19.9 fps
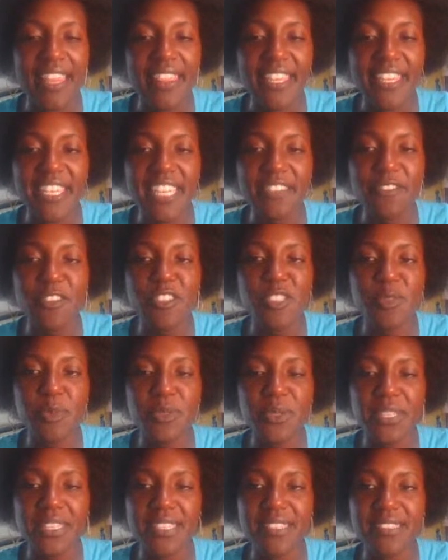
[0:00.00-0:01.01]
The difference
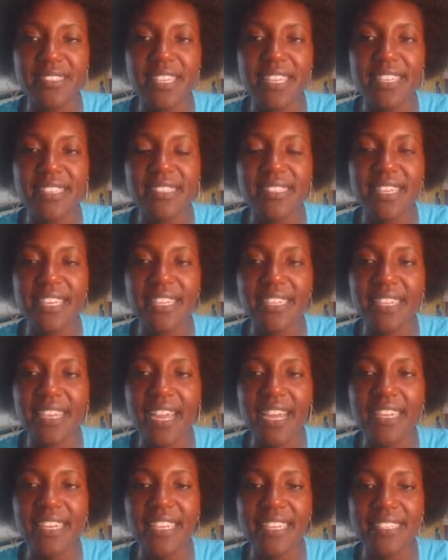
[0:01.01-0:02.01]
between the states and
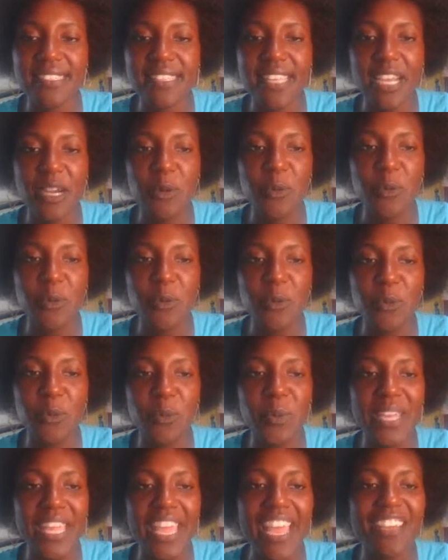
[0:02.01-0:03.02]
Ghana is that we
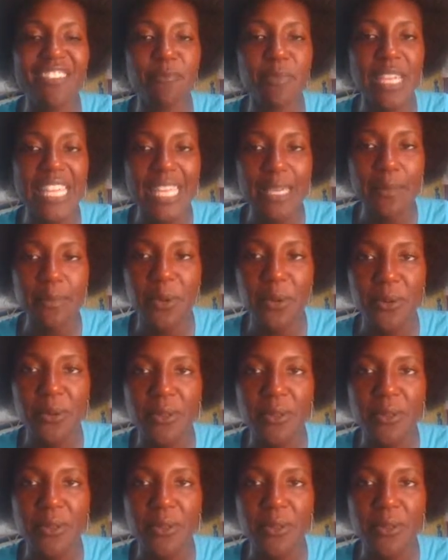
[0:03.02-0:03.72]
have people